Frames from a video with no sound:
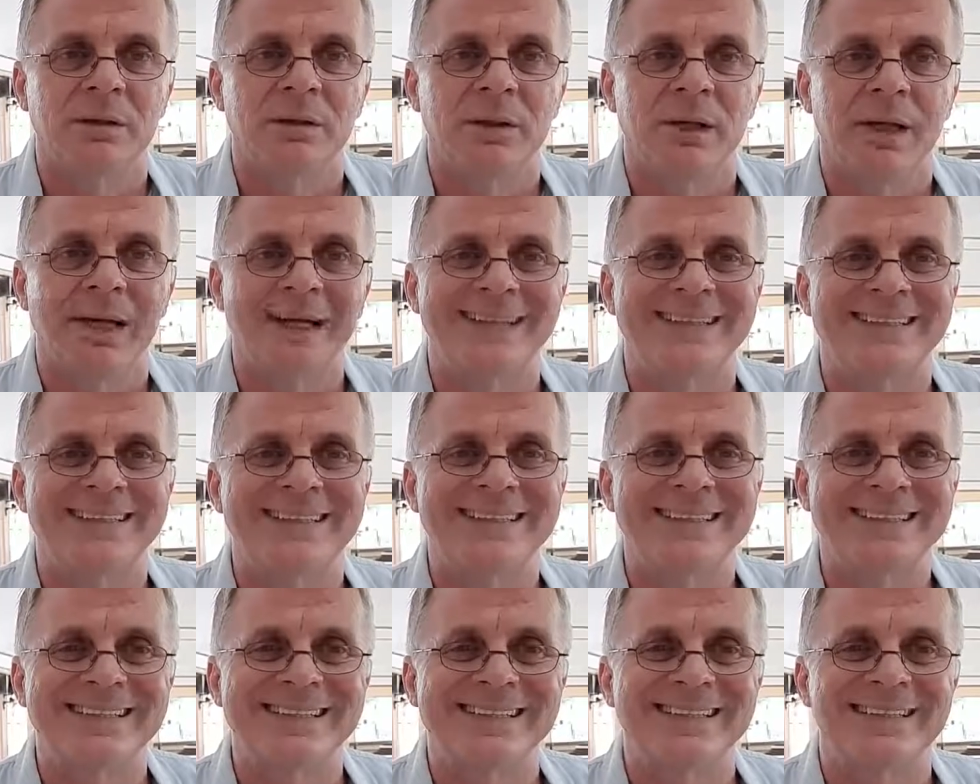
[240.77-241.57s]

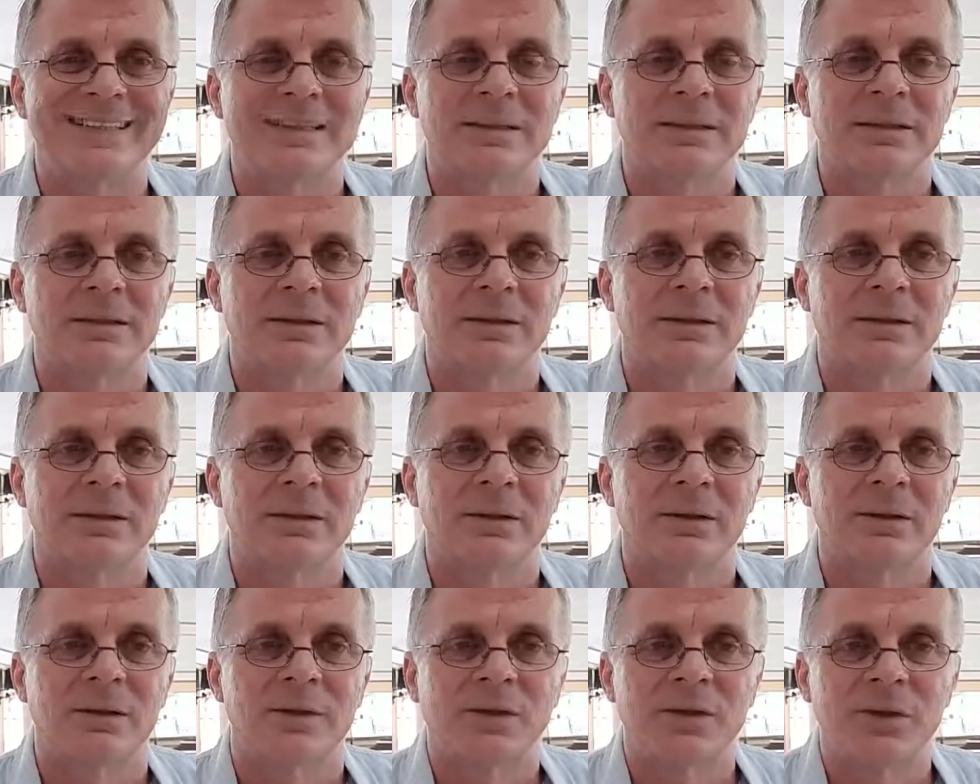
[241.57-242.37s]
existence,
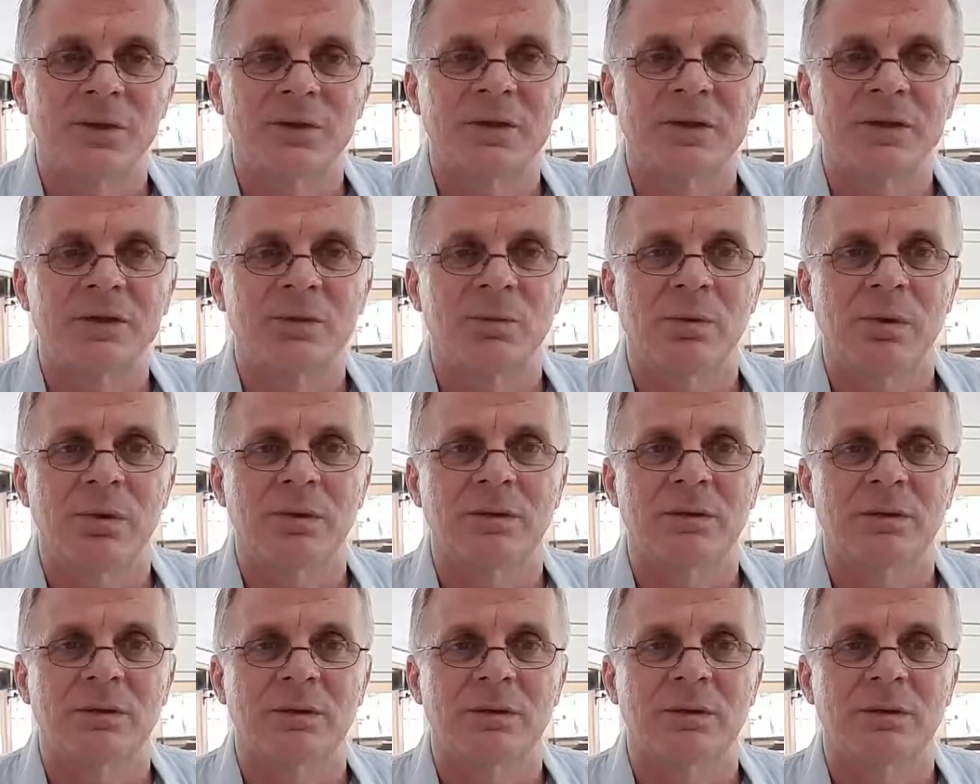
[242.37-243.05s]
through this Word.